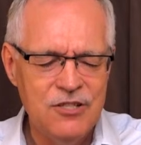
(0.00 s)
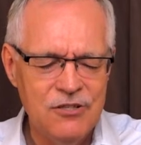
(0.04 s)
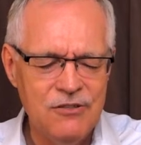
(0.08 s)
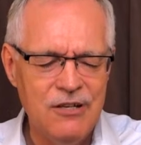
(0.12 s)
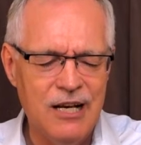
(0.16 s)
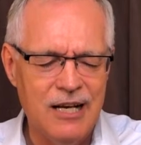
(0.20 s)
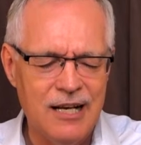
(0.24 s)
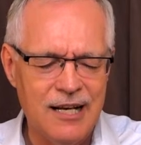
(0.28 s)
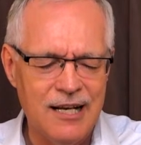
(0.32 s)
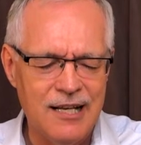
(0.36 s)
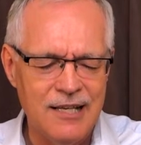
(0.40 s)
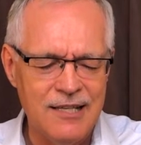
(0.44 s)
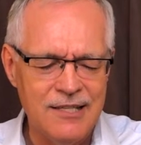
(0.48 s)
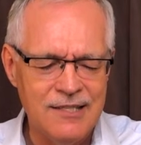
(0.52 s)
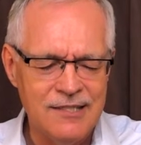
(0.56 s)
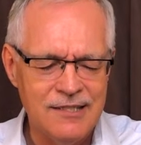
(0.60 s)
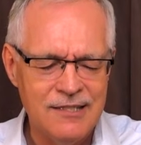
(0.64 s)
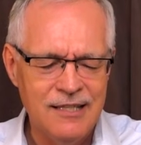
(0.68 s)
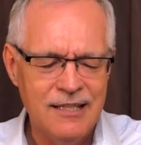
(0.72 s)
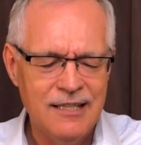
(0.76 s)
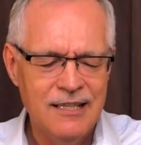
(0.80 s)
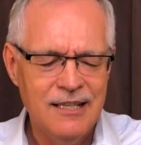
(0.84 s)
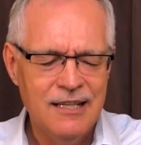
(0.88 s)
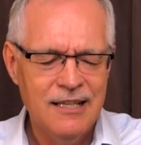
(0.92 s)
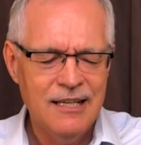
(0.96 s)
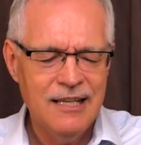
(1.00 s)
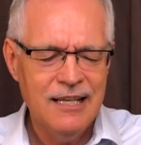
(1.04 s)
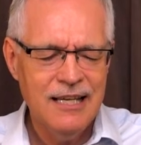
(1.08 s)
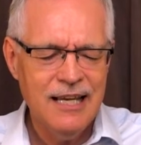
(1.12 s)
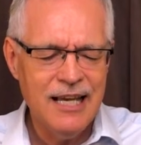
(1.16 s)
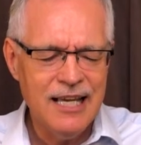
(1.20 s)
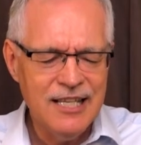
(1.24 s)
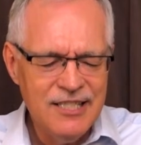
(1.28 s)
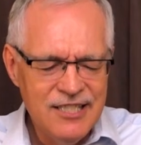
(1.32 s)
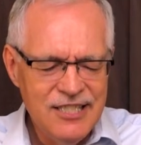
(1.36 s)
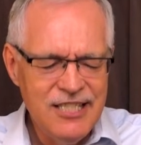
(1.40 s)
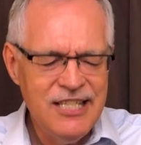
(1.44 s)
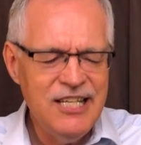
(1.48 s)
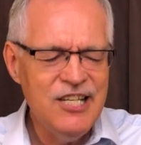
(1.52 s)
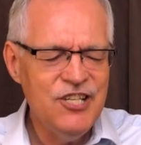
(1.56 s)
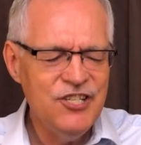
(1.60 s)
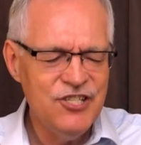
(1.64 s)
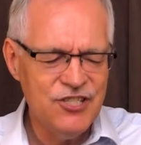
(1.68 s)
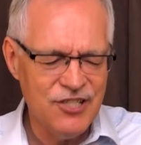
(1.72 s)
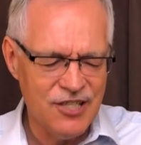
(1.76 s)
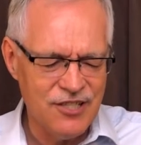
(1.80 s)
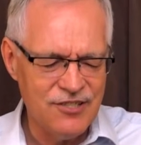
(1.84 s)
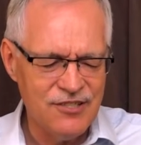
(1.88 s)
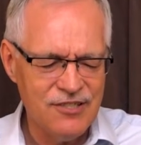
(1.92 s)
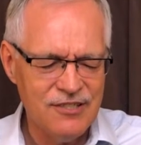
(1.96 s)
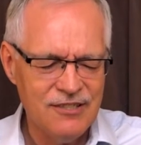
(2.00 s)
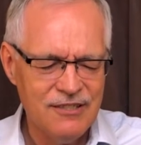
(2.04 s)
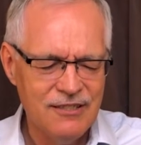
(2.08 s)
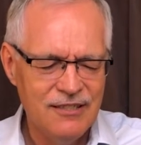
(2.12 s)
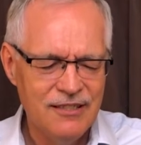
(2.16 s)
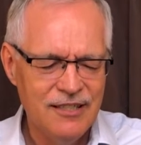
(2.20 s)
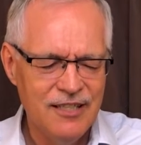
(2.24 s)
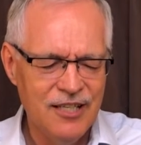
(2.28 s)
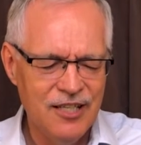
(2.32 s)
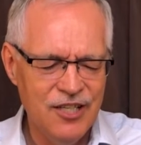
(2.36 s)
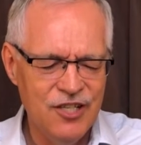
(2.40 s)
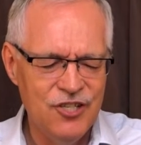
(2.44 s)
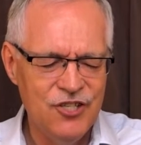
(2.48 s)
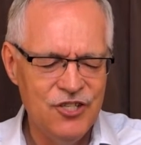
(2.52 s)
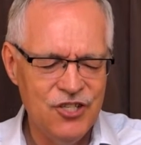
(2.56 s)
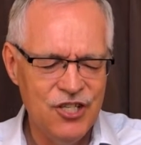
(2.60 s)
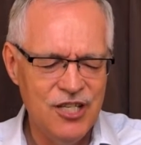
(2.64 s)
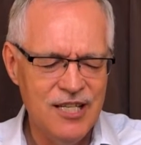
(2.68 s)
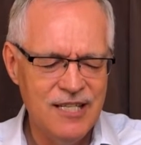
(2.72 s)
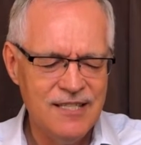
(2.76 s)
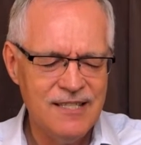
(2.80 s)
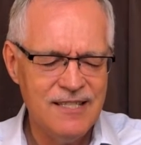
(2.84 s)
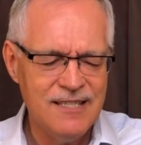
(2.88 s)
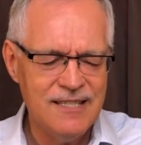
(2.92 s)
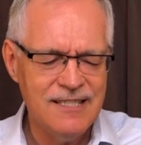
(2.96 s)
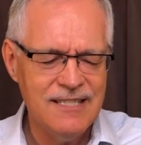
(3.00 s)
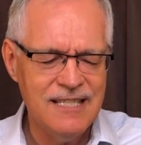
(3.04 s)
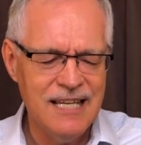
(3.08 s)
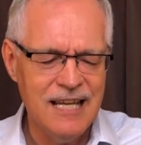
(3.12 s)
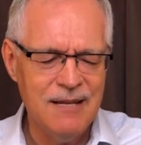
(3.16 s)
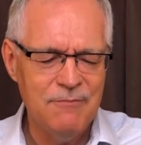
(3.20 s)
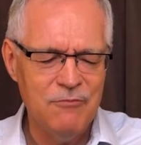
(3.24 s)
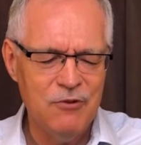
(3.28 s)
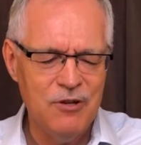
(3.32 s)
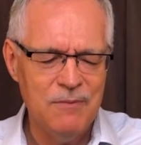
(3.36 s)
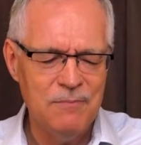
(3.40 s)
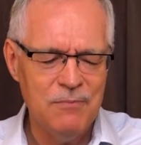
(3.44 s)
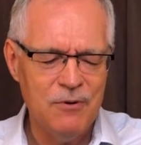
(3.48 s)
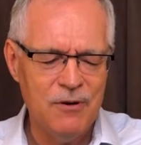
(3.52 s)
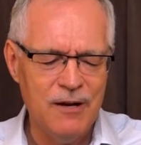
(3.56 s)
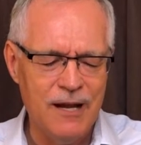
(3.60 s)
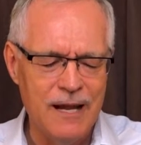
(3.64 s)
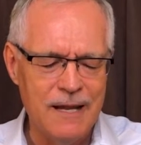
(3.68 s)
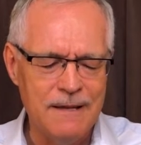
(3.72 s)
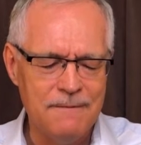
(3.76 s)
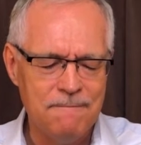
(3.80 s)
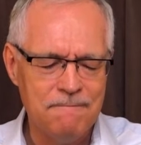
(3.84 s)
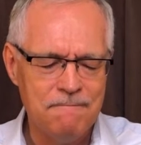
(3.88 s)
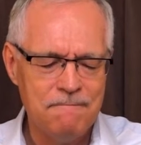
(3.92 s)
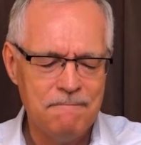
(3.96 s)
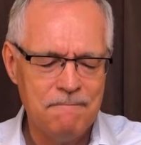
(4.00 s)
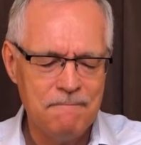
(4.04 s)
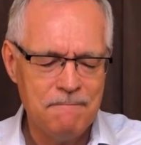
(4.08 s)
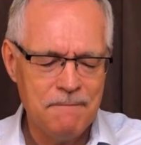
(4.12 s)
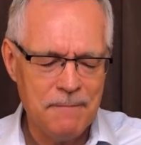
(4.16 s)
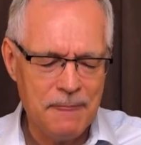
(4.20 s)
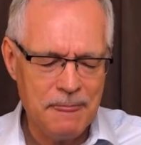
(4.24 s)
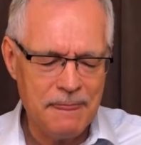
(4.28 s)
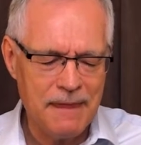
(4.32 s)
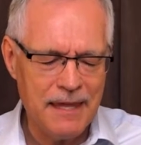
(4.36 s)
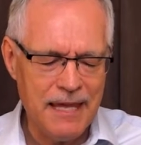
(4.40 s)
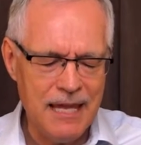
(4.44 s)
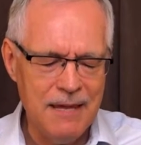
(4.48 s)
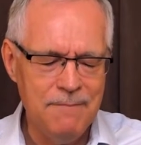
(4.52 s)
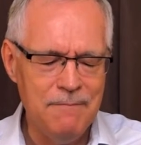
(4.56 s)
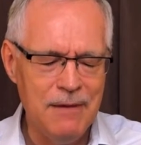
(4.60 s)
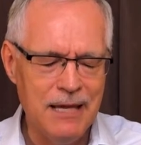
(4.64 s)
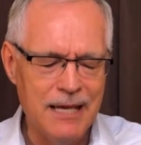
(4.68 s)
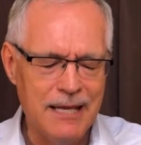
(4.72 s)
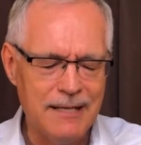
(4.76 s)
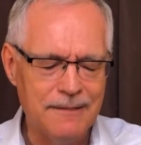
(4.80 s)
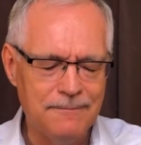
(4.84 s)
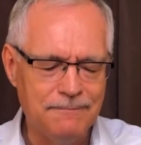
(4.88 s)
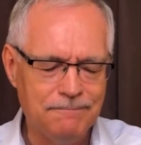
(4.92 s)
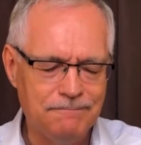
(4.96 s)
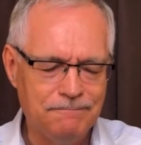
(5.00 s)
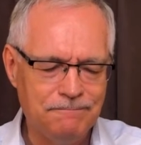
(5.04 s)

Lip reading: to us and teach us. In Jesus' name we pray. Amen.